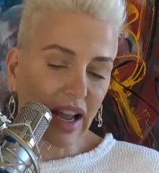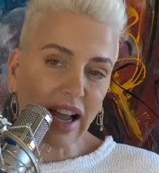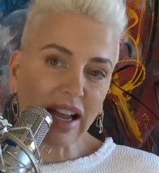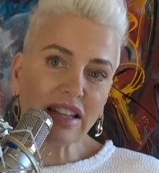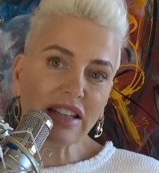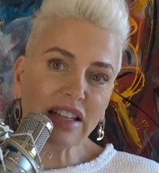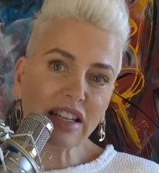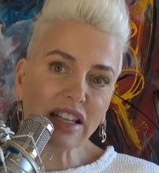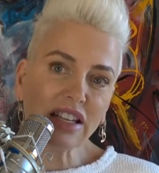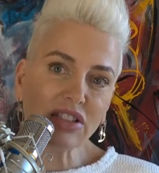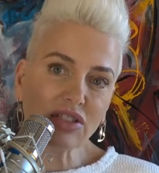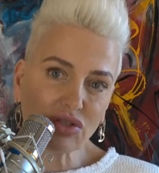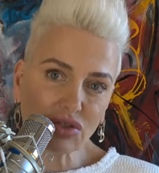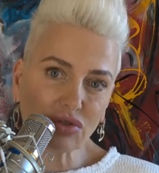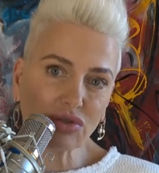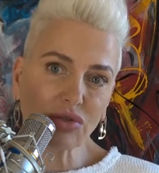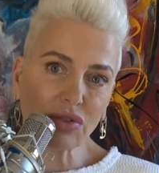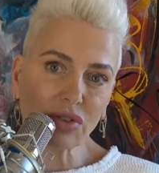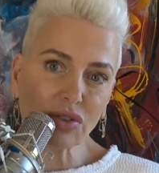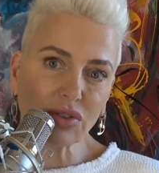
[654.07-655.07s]
And these
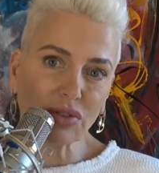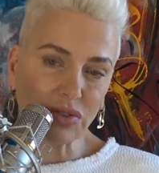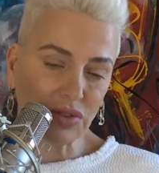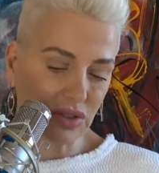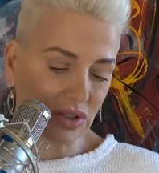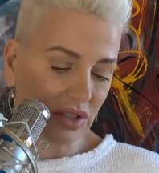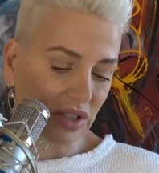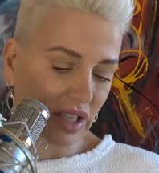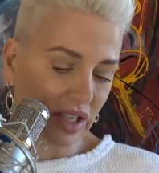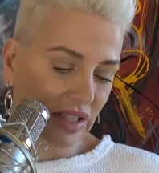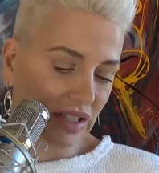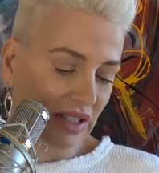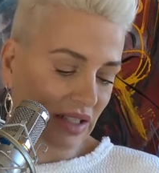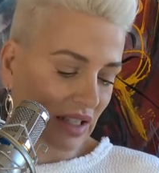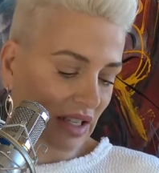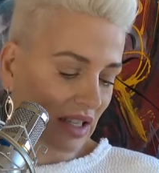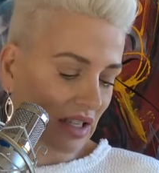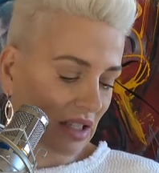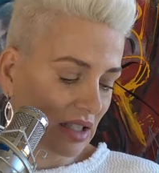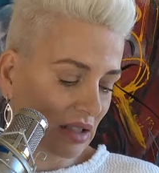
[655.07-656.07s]
truths
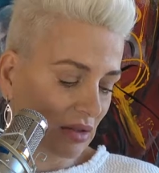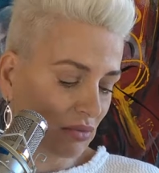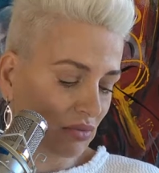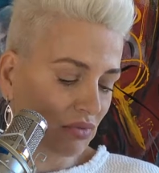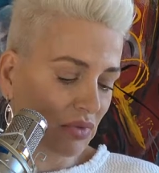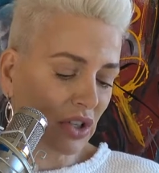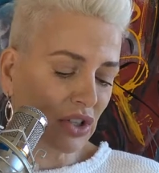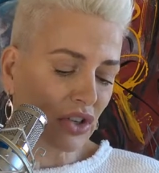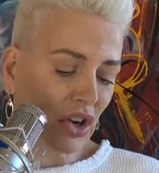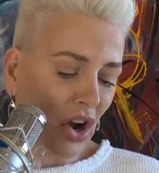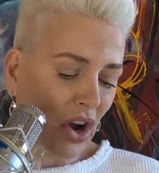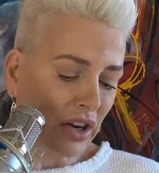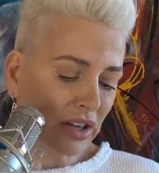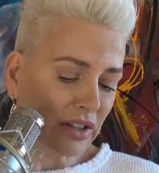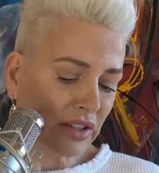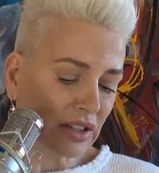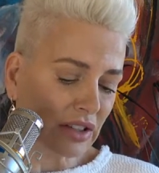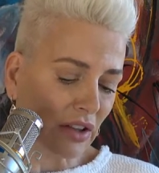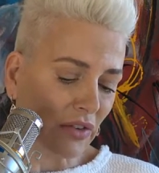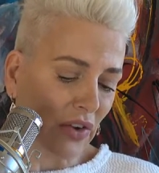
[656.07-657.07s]
exist
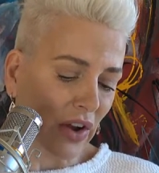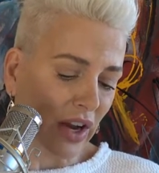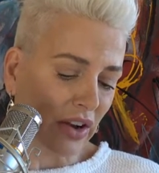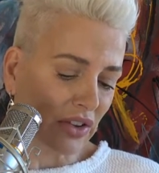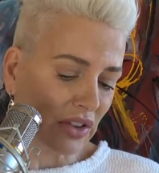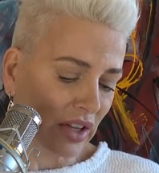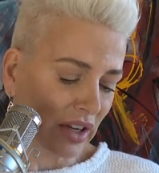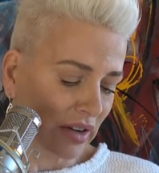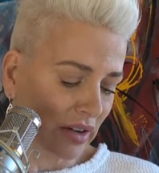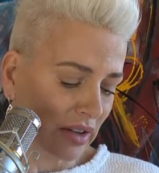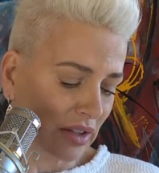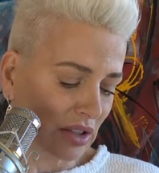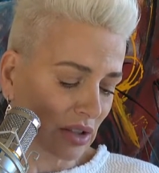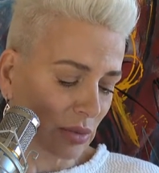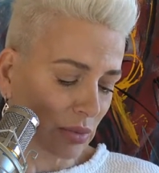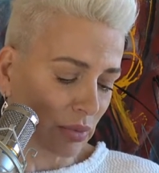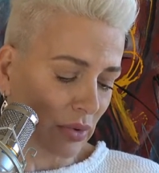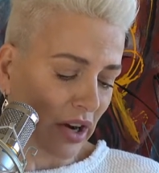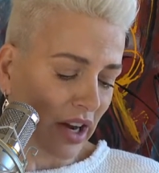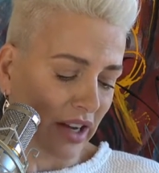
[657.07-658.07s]
regardless of how they are
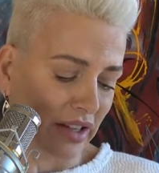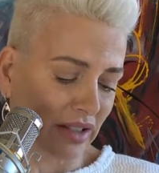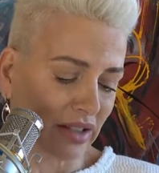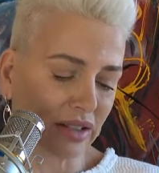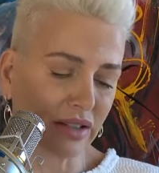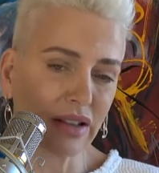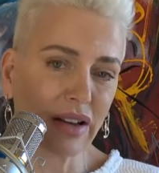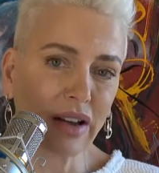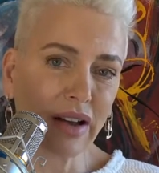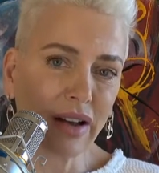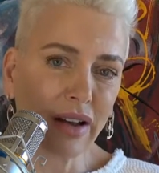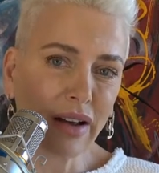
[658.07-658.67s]
expressed.